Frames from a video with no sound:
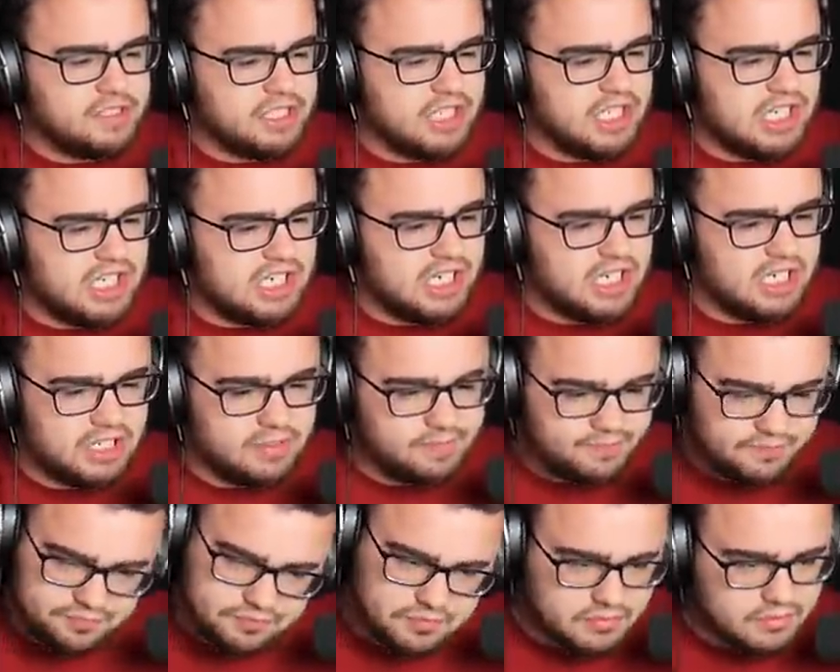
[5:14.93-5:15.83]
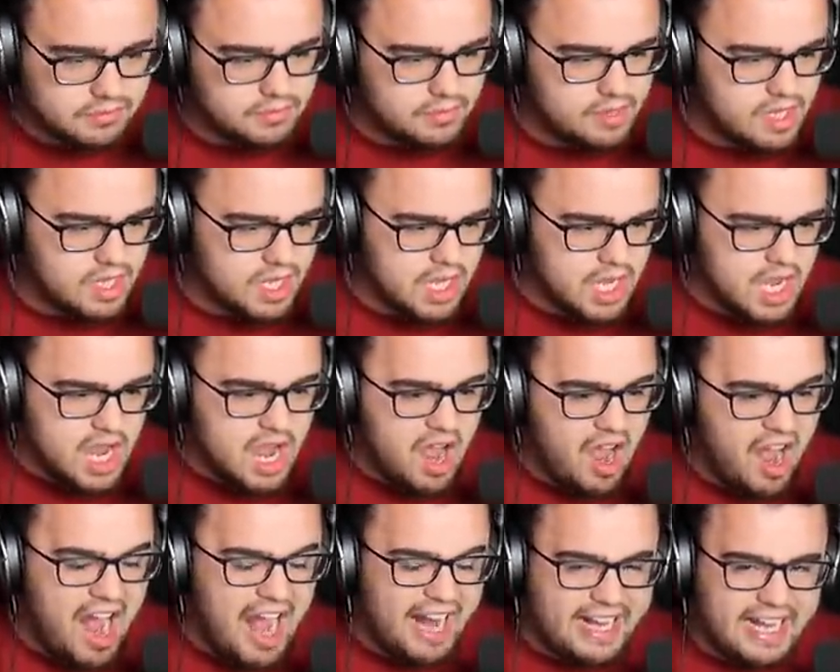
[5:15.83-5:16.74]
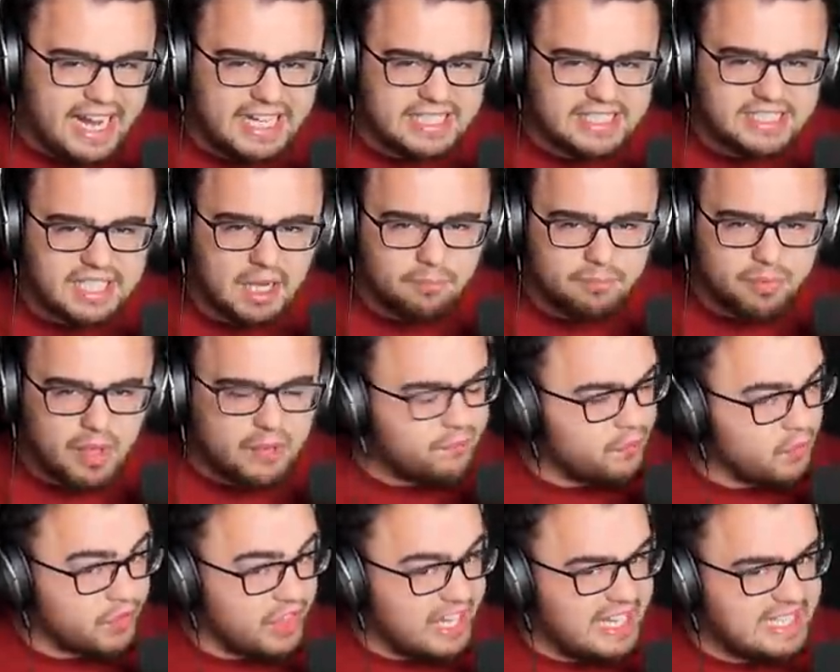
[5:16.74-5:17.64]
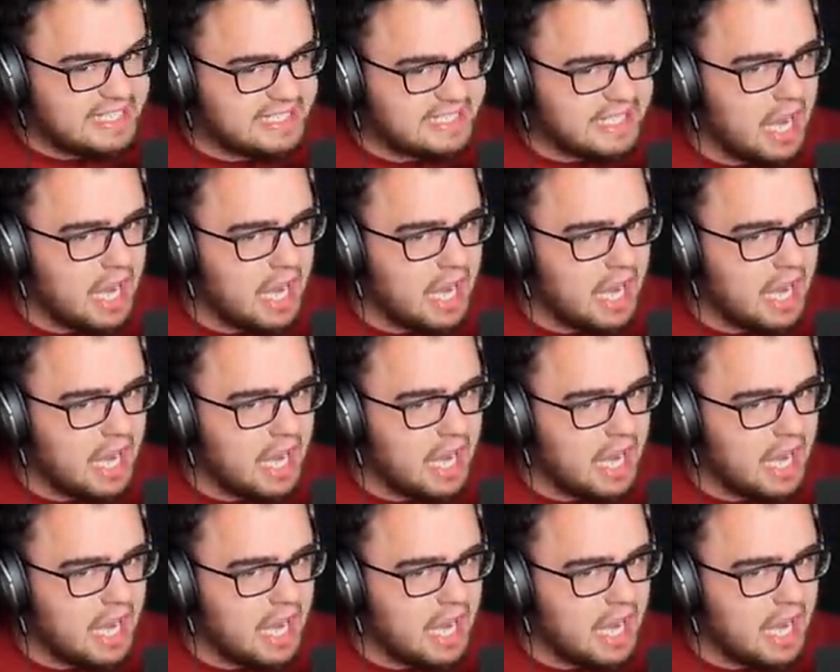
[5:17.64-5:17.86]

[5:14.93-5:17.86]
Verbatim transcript: Ah, I got something for these